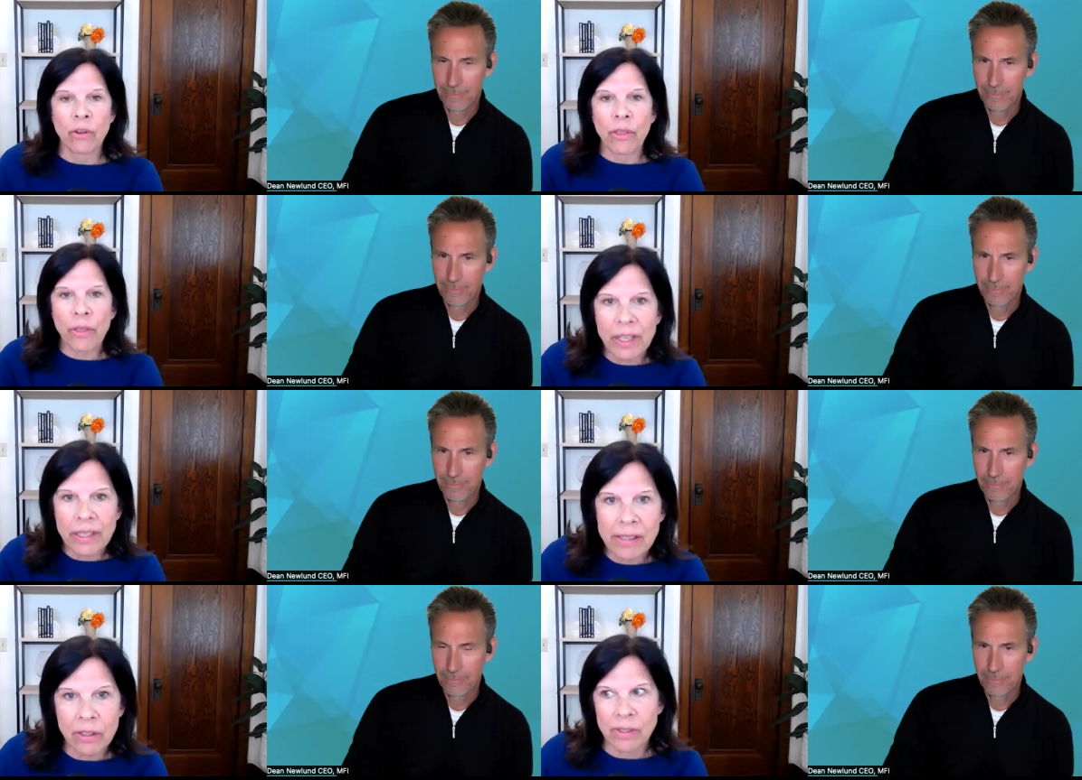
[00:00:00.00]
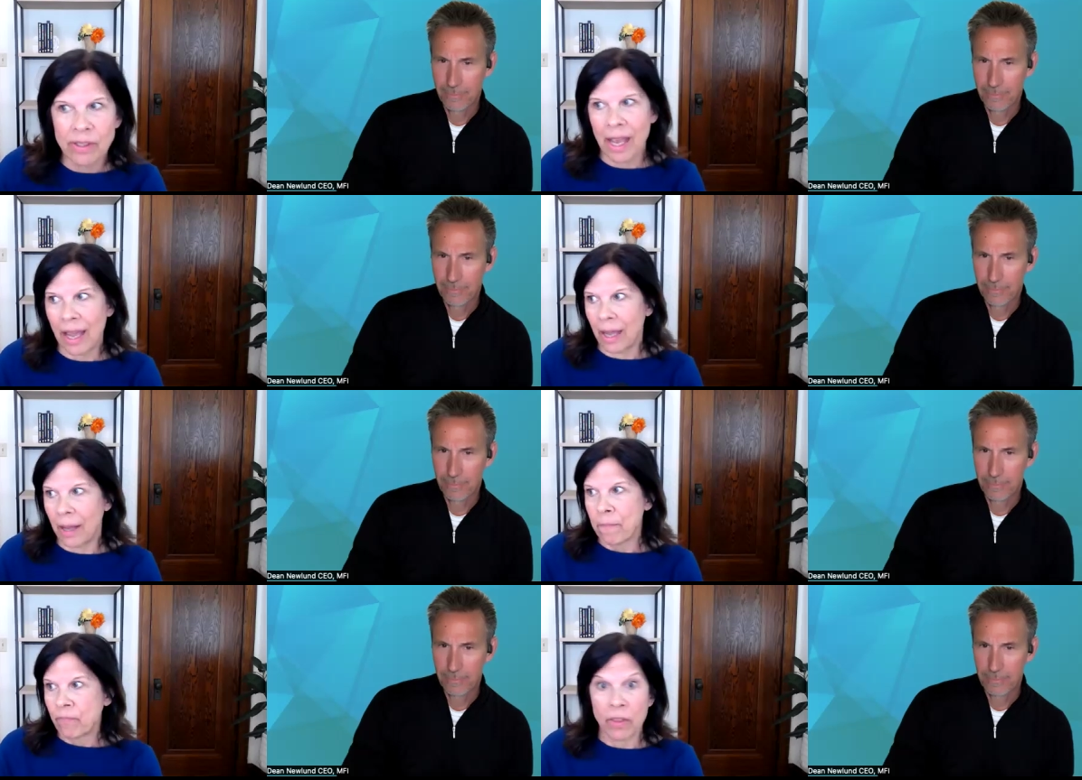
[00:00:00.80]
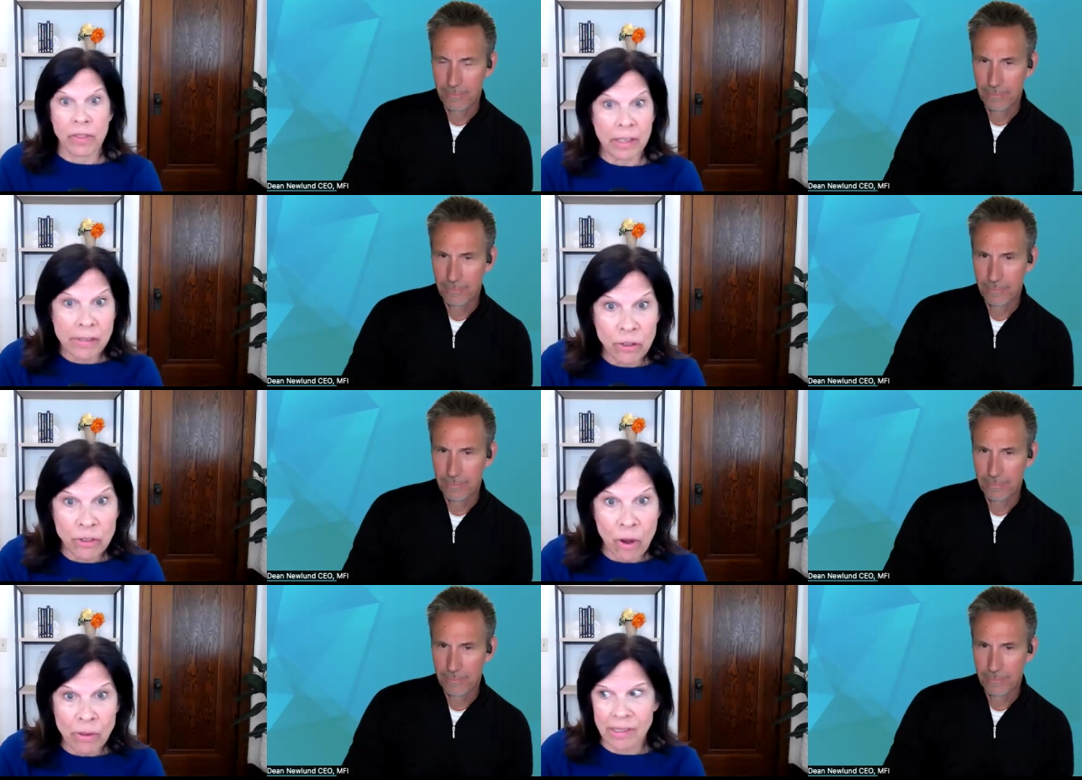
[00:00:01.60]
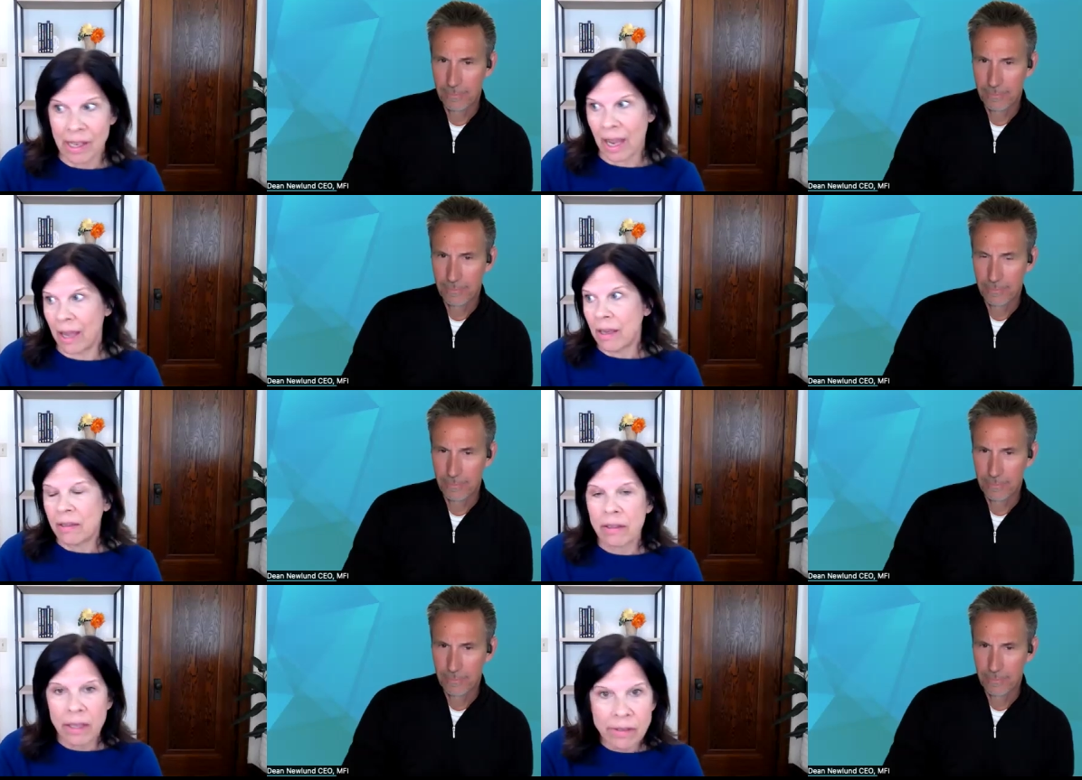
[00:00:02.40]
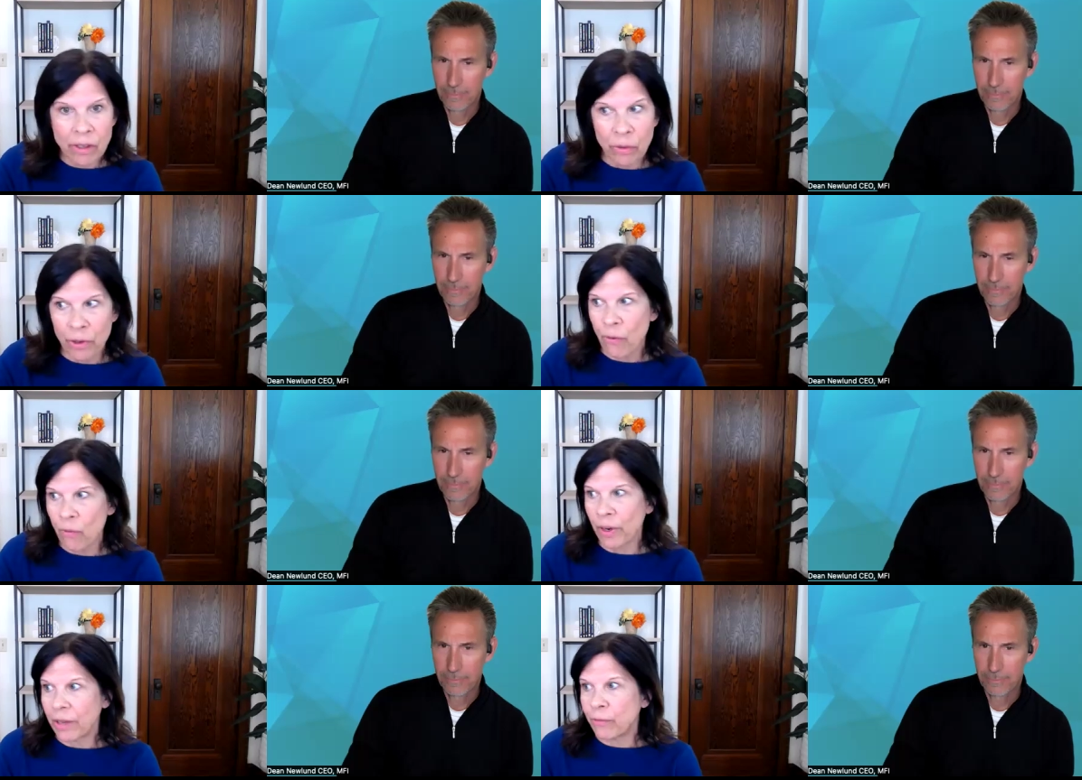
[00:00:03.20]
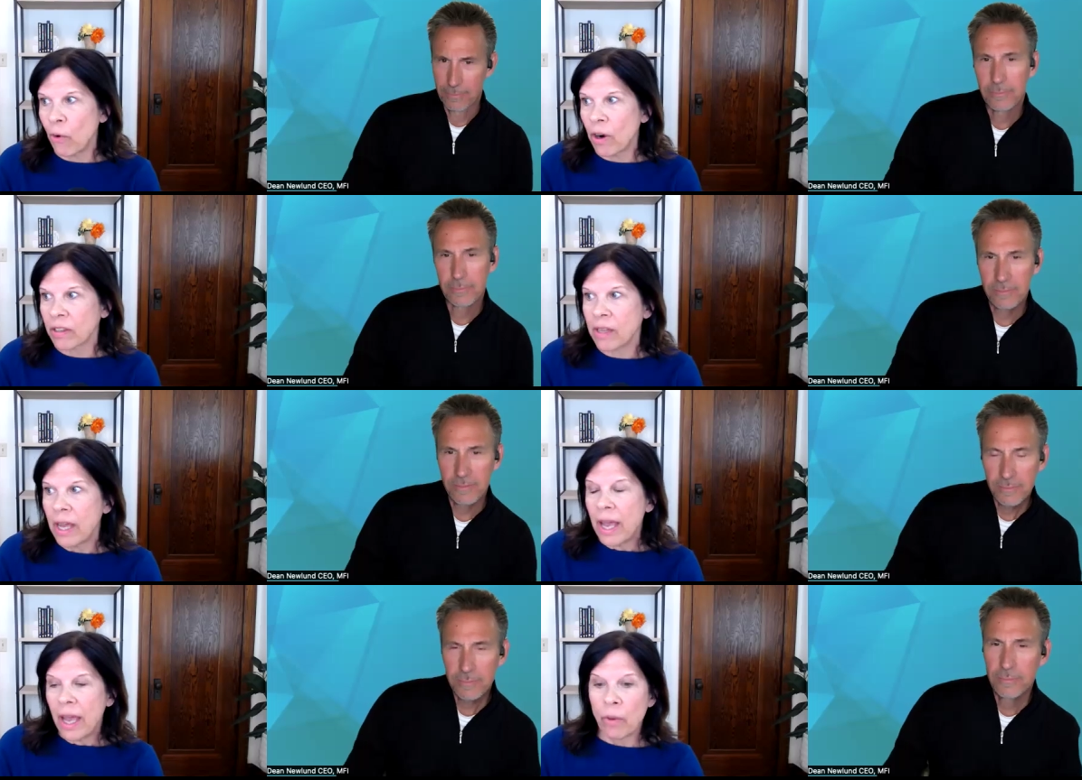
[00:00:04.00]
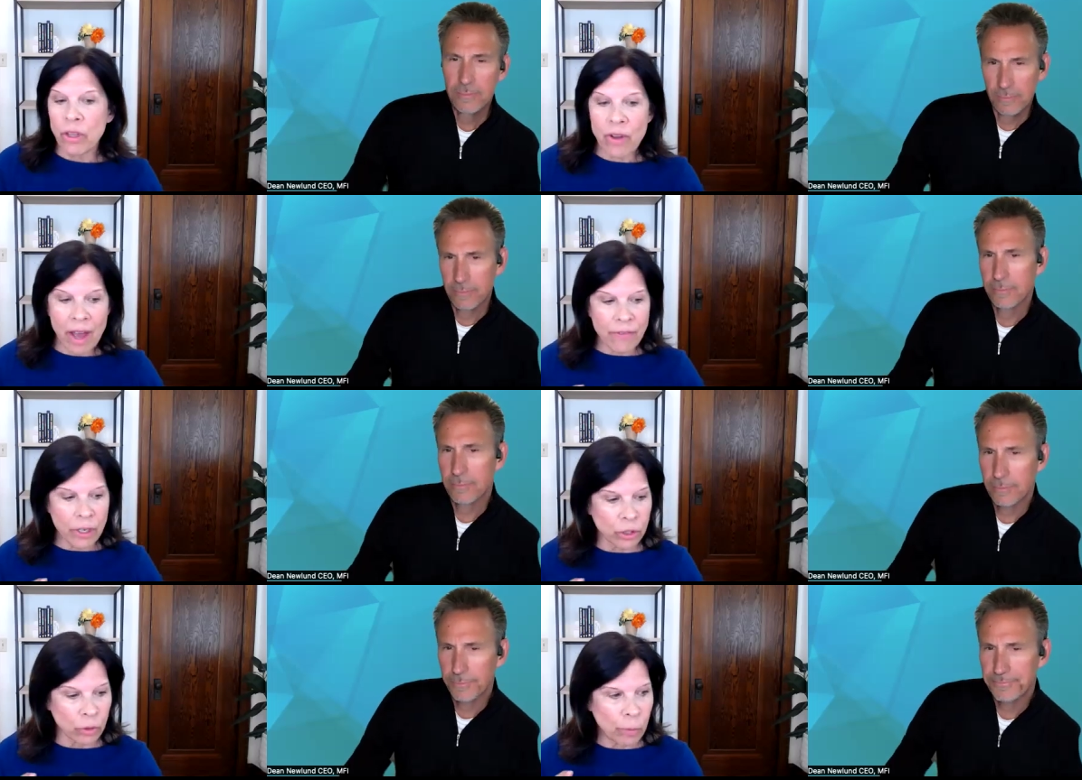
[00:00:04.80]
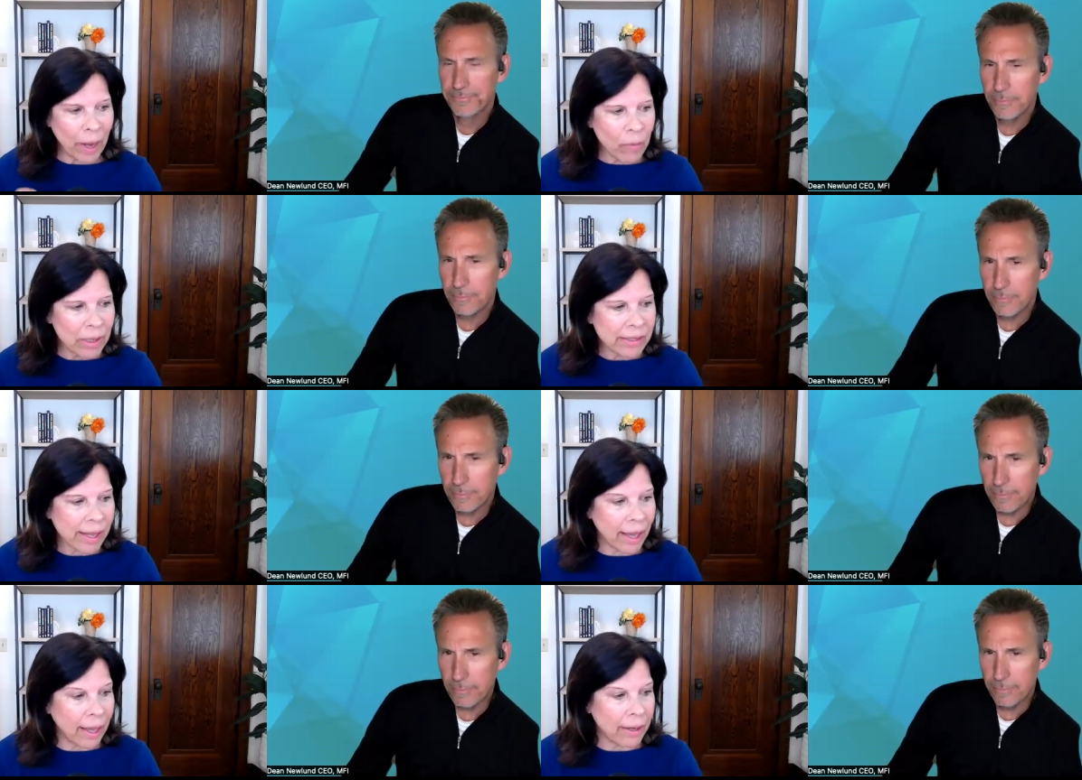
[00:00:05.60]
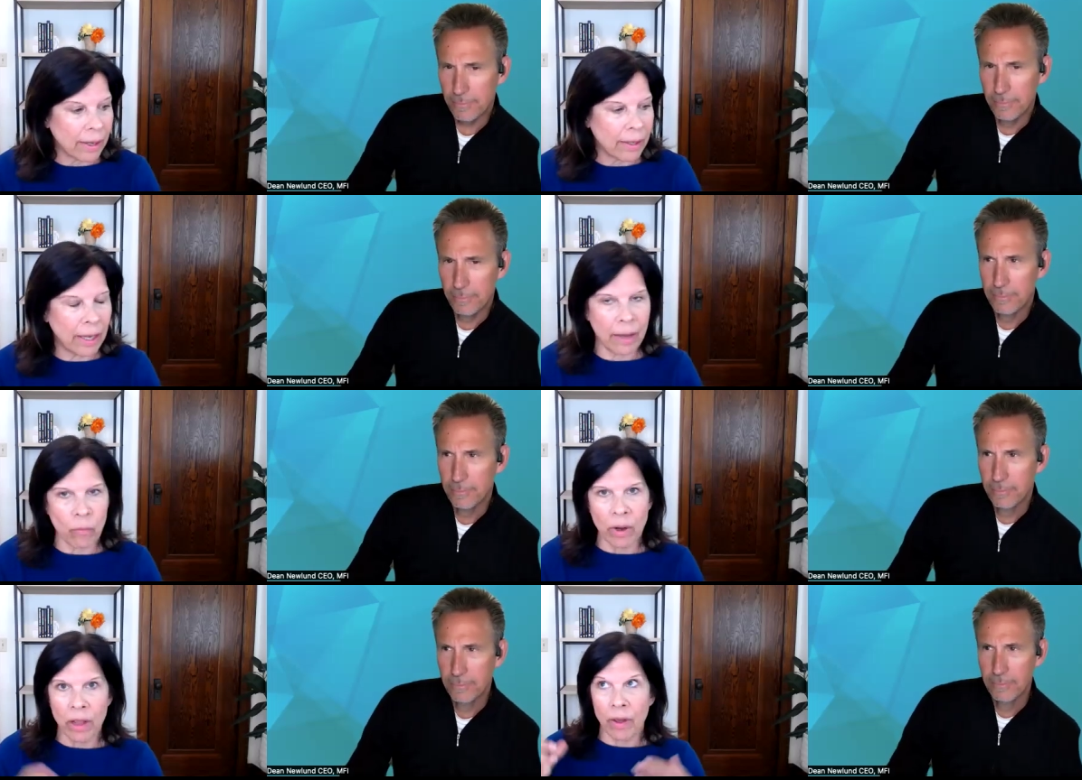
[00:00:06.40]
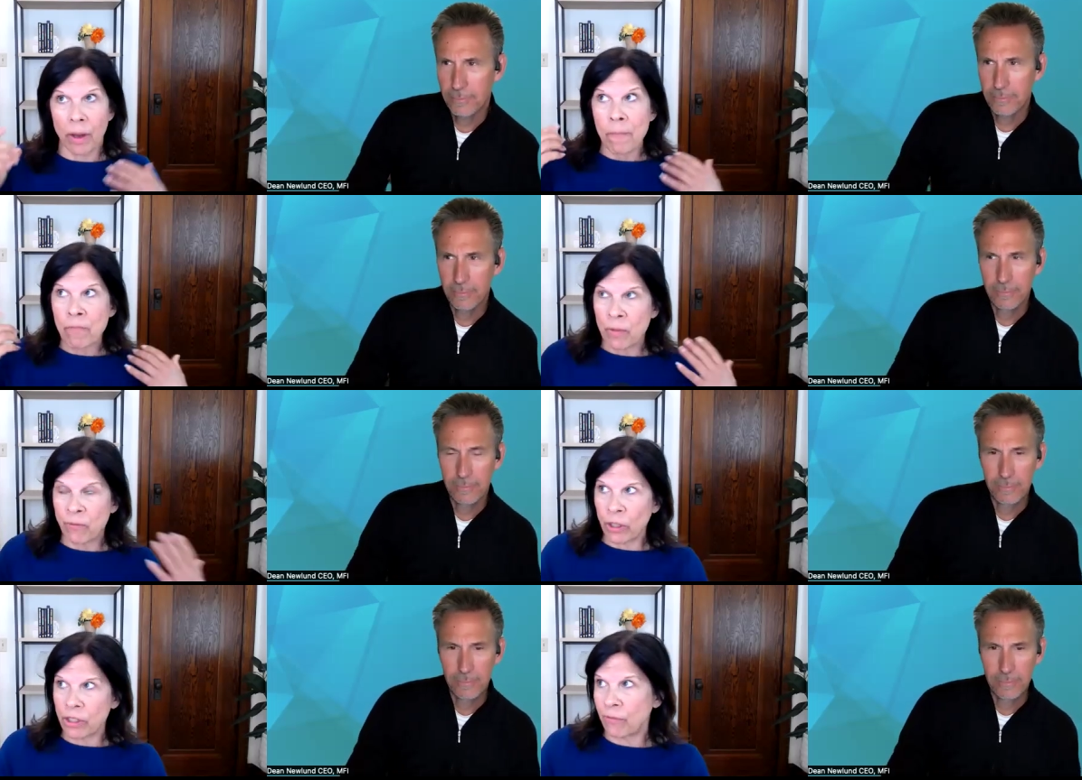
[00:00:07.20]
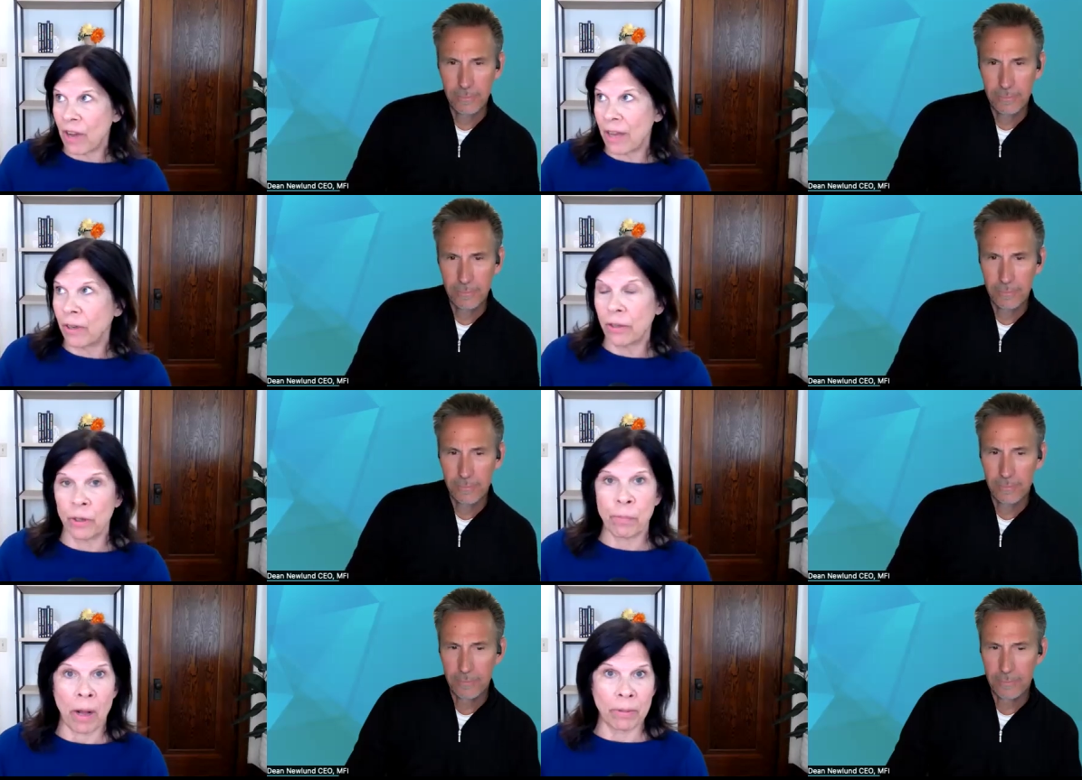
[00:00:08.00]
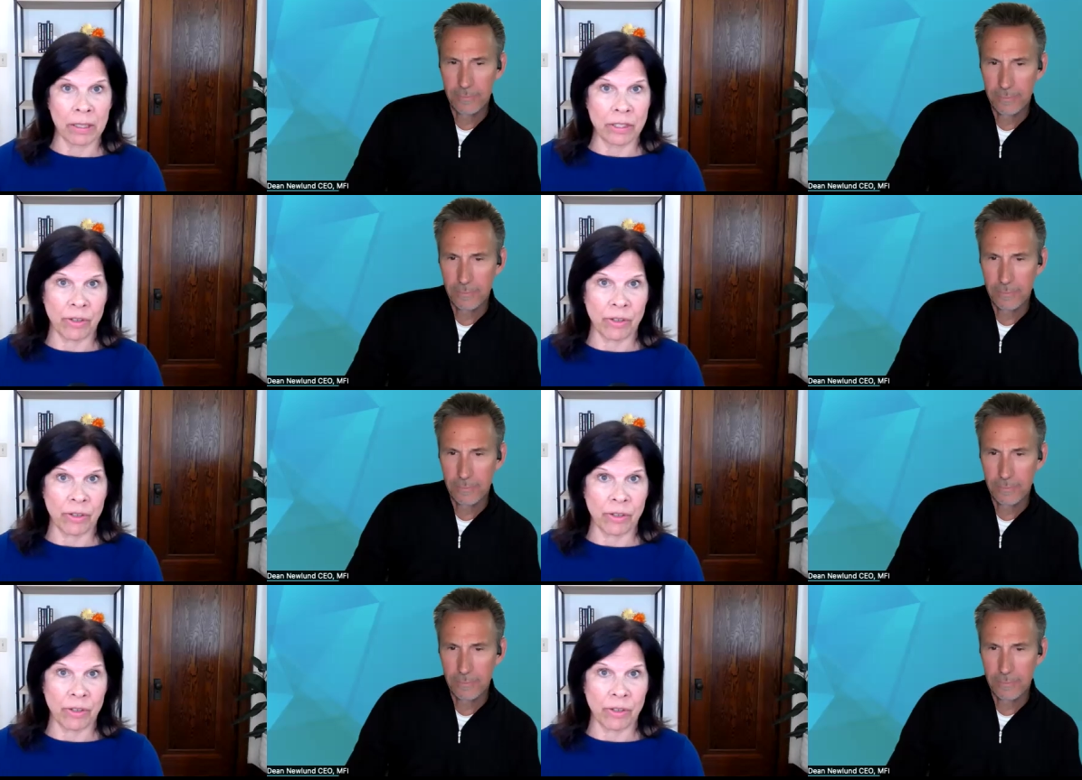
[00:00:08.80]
Speaker 1: the things that you say, the things that you don't say, the things that you reinforce. And when you have a group, I once had at one of the Fortune 500 publicly